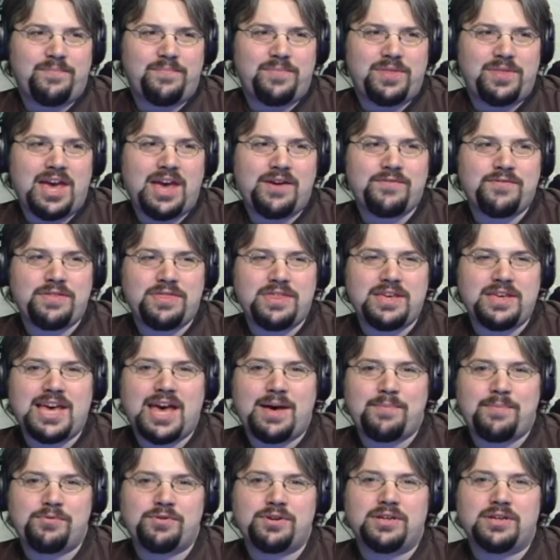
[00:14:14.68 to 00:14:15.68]
Everything
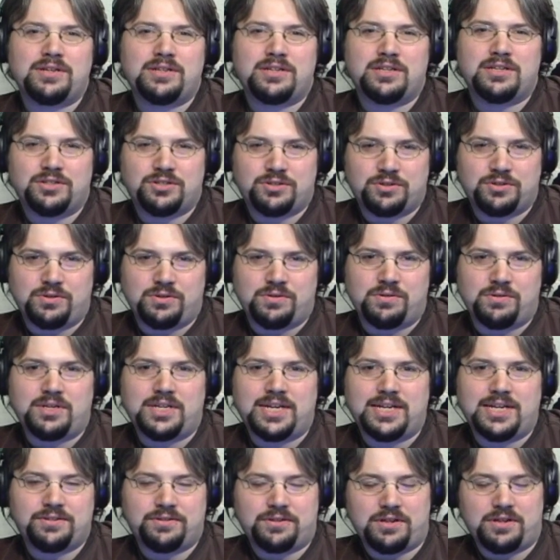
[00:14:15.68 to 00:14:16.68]
Apple can control
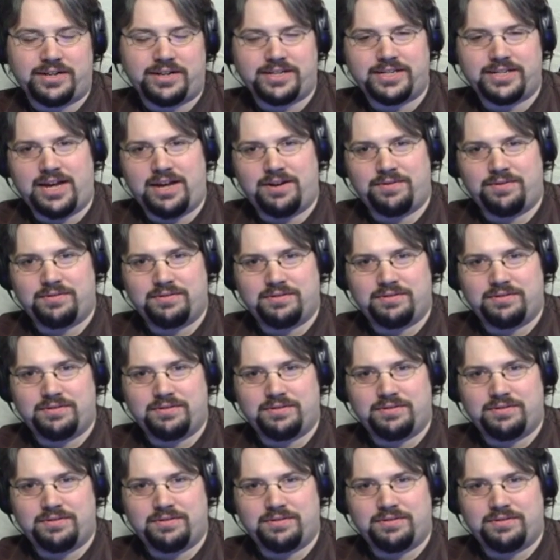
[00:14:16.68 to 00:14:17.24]
gets locked down.